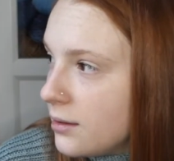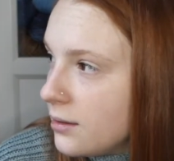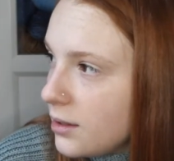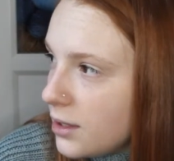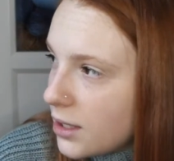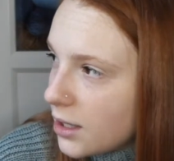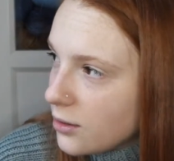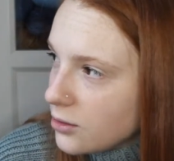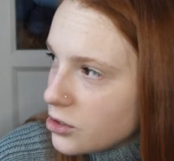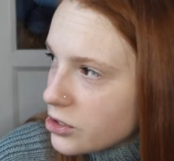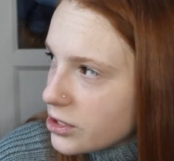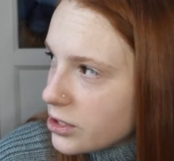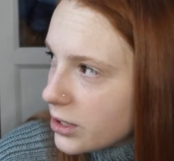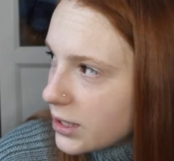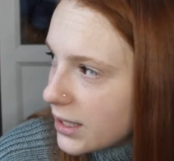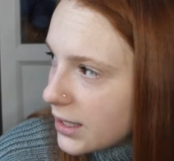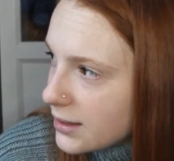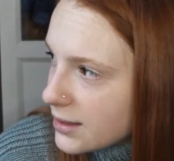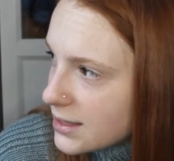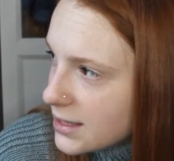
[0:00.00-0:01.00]
you know, just
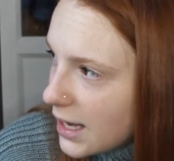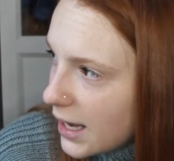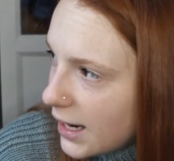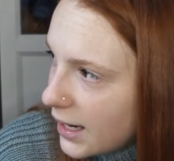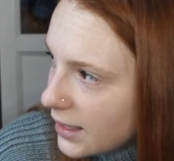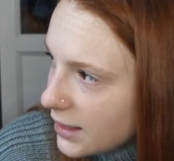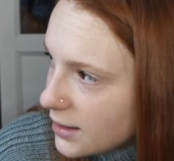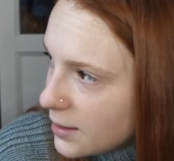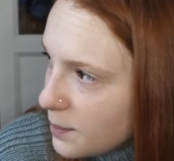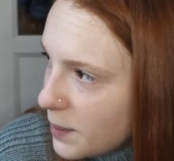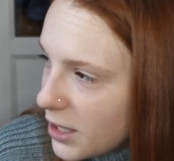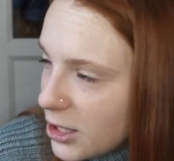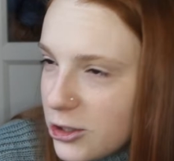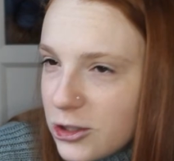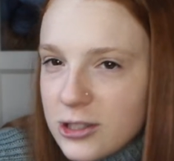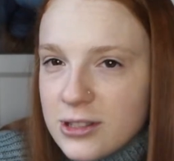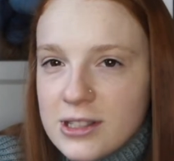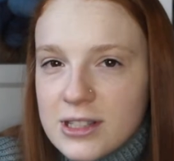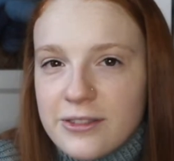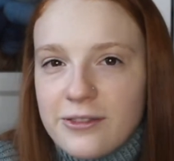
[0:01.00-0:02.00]
looking outside at the
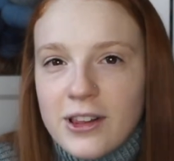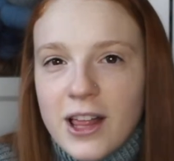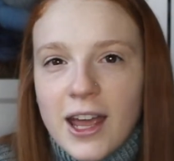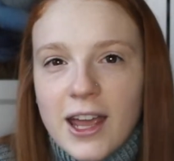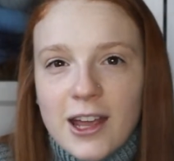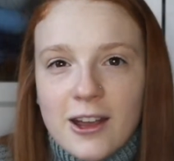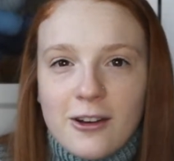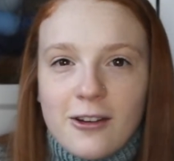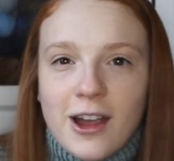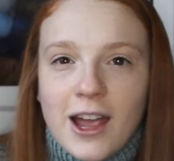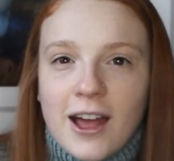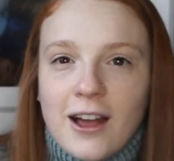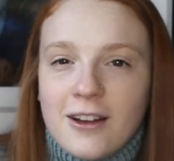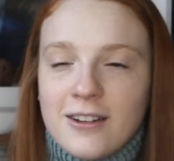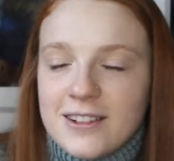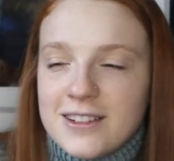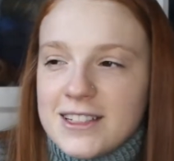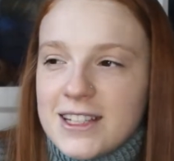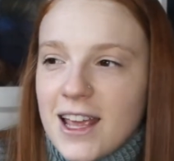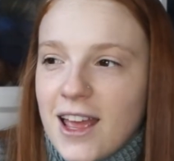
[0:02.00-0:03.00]
pigeons flying around,